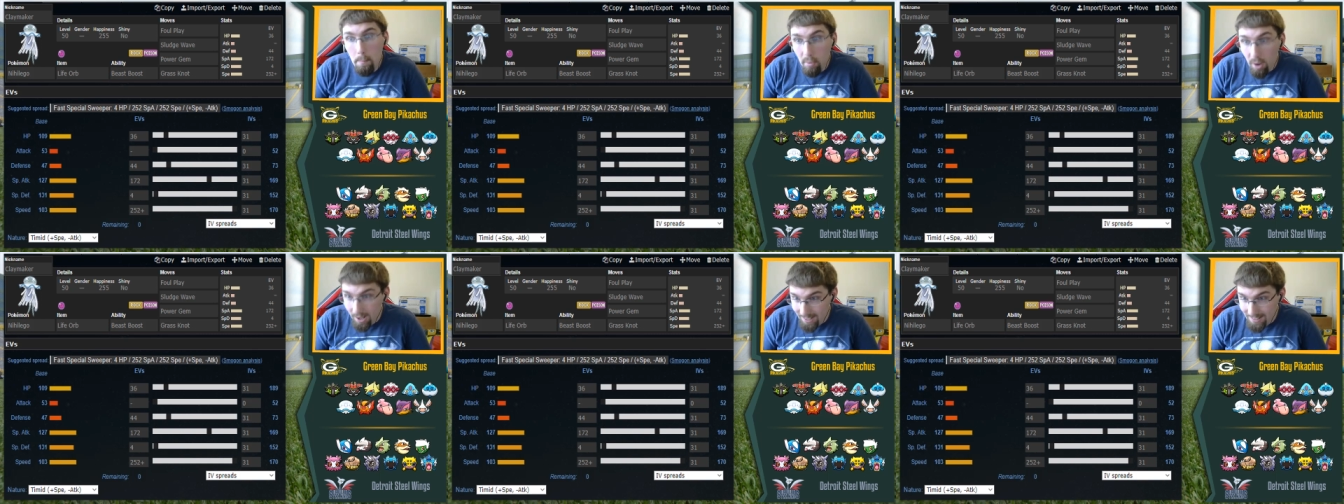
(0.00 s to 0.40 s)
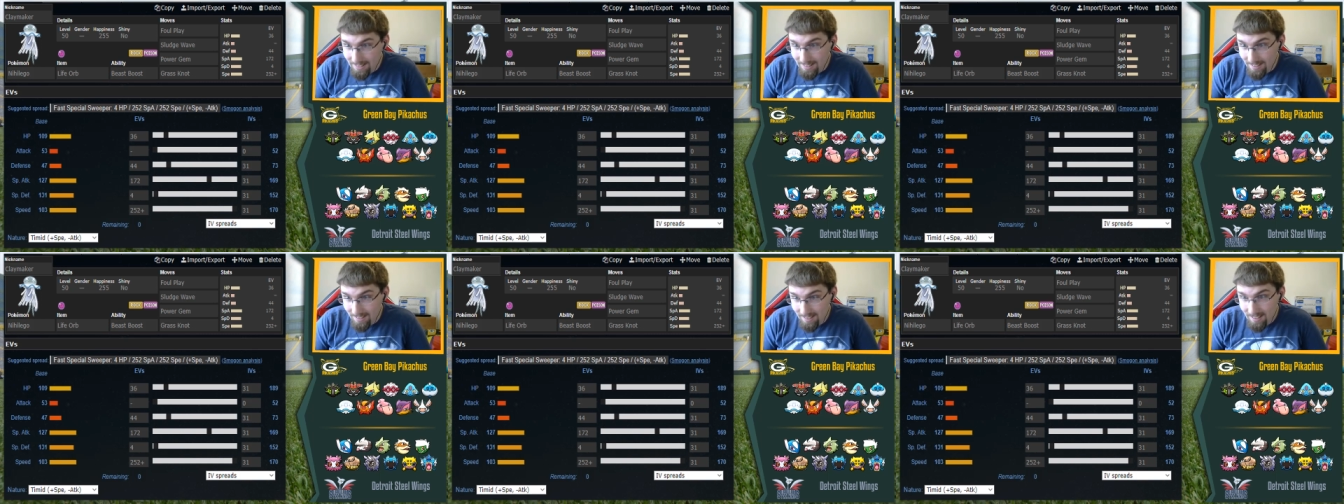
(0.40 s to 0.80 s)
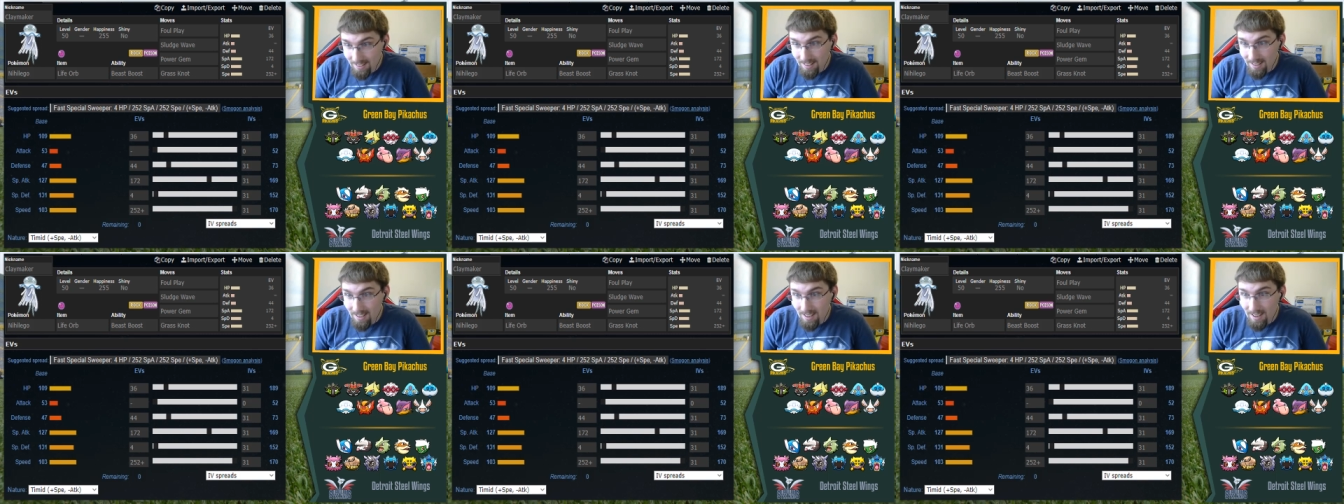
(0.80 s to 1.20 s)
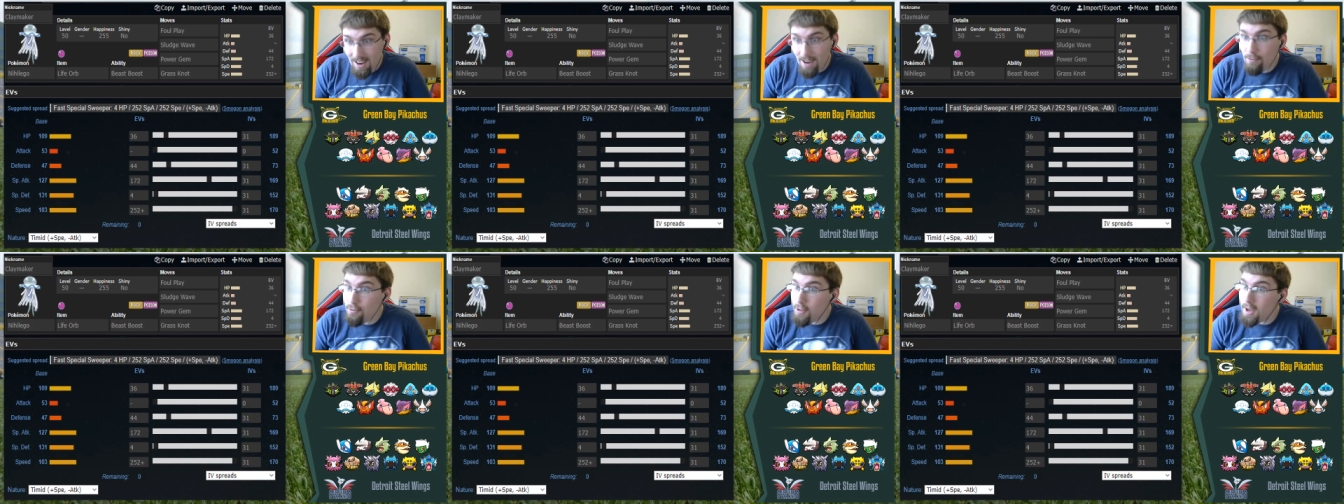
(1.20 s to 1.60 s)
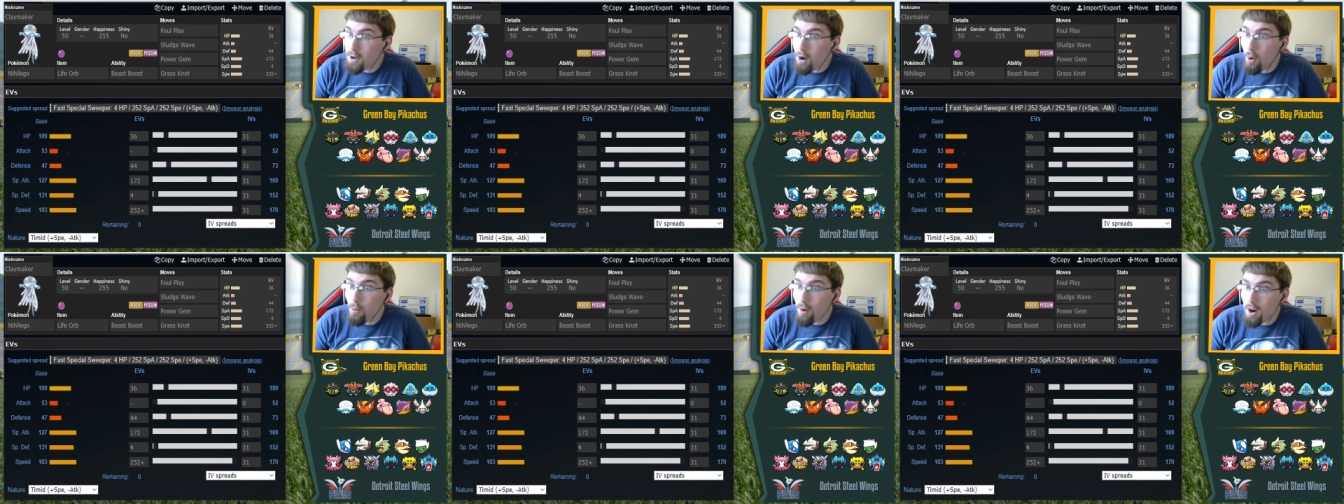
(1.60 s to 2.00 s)
But if they
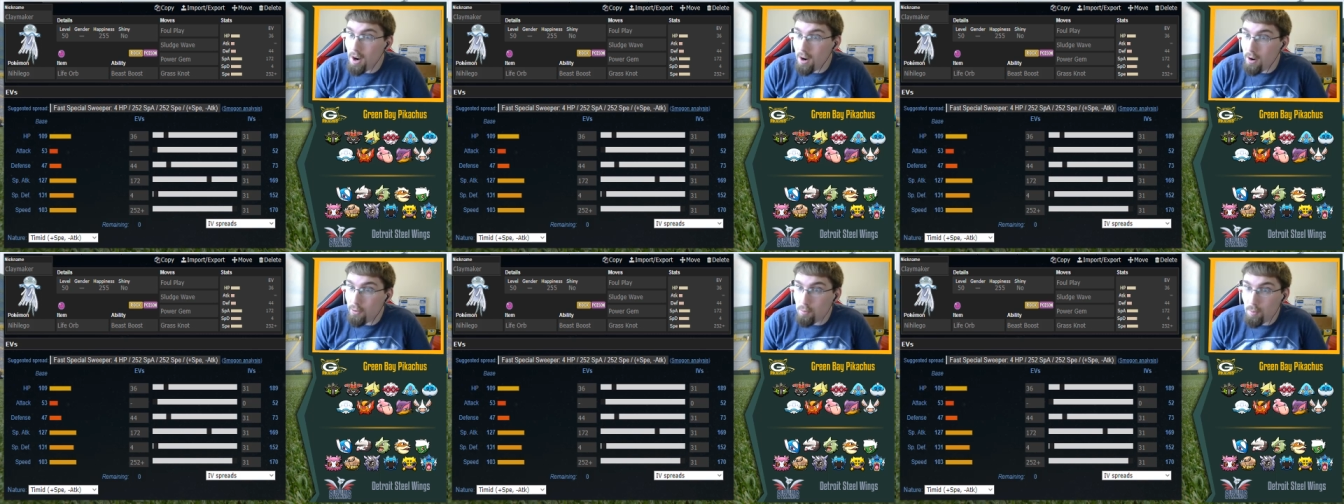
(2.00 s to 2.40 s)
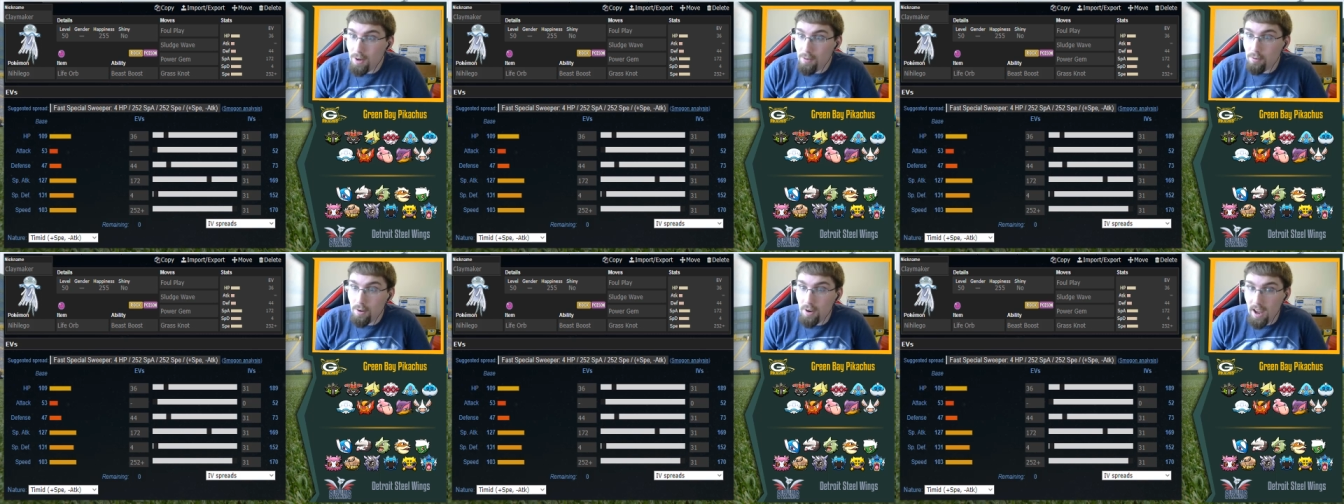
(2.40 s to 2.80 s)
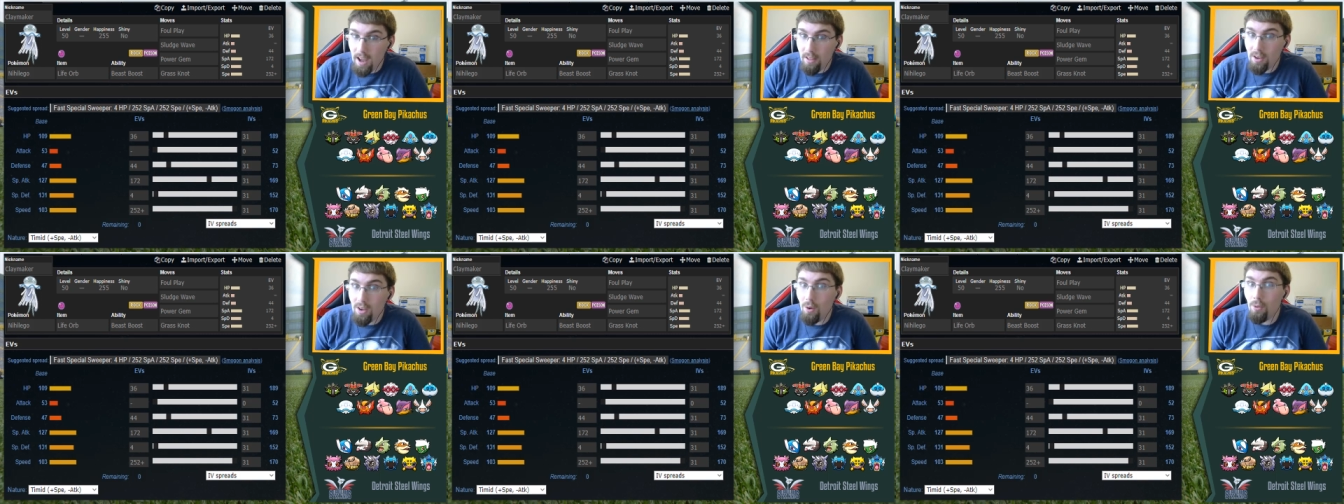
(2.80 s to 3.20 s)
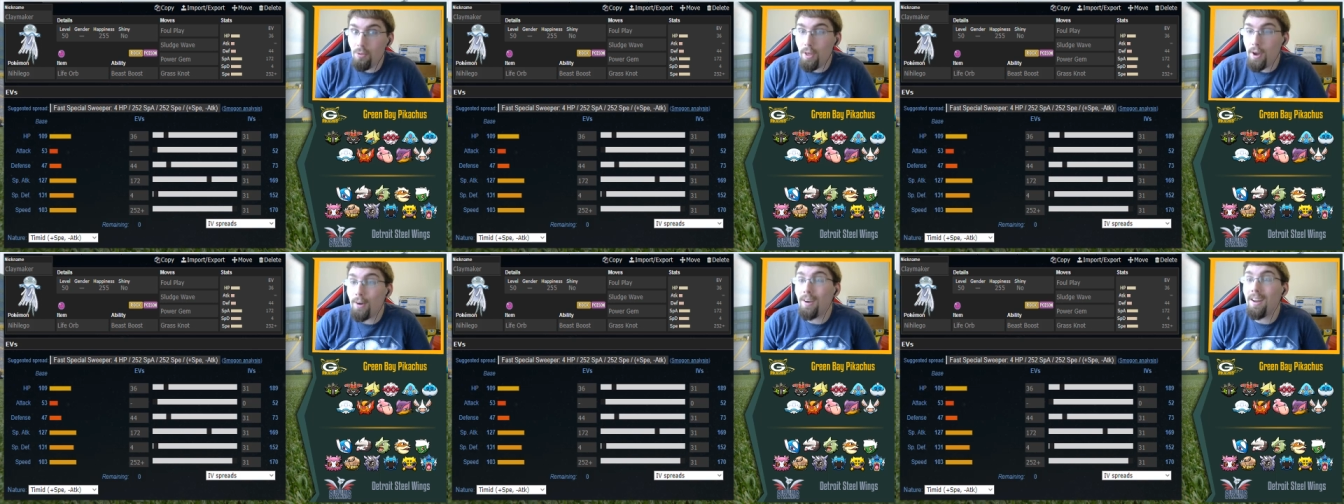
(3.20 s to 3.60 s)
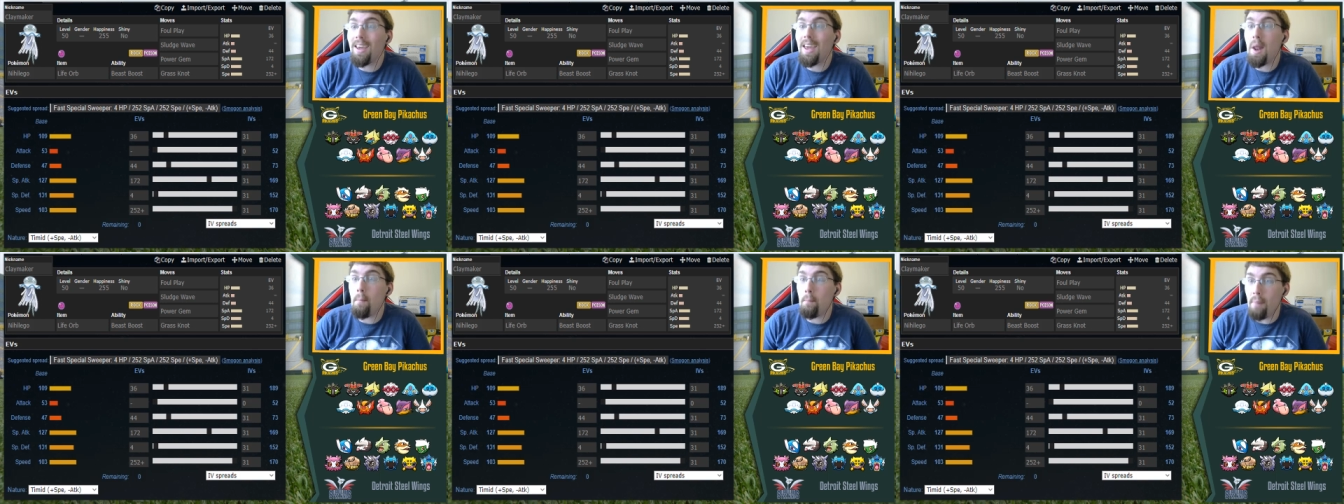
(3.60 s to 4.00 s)
don't run enough speed for Nihilego, they're going to
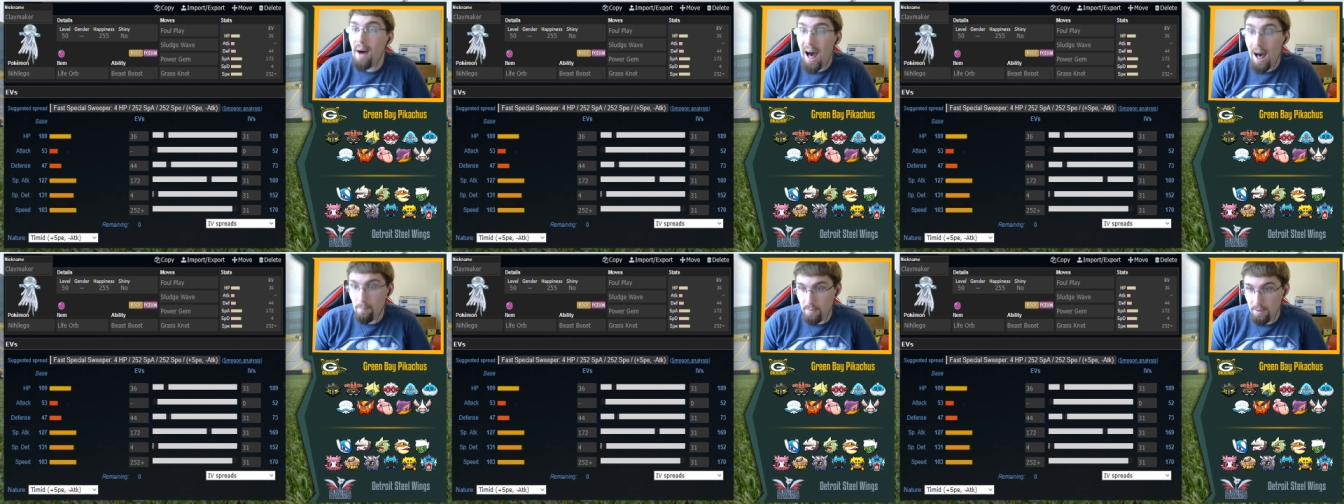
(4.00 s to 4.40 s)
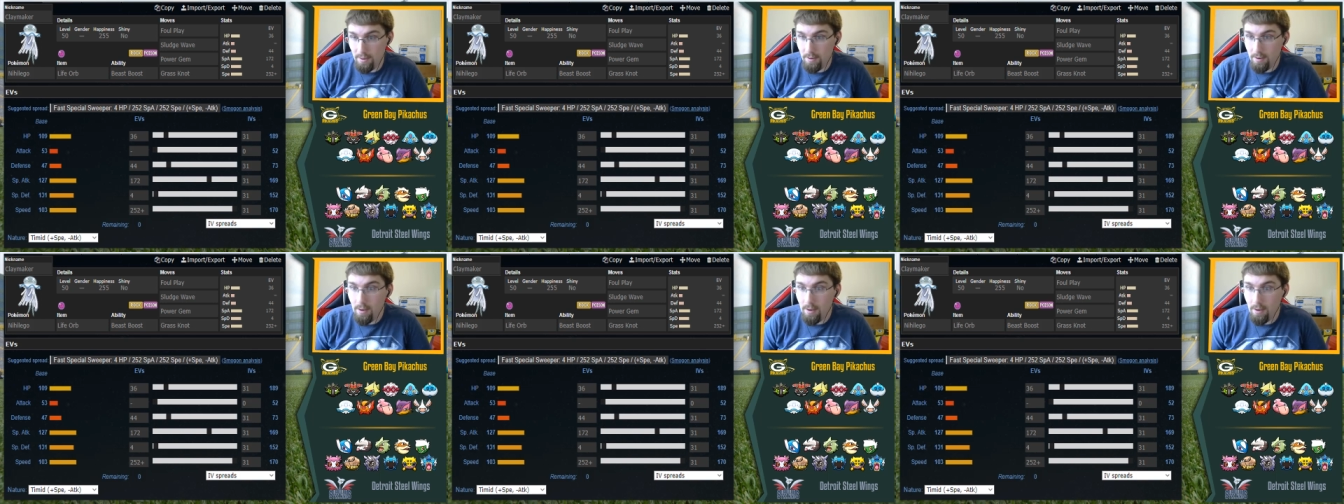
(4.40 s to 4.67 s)
get bopped.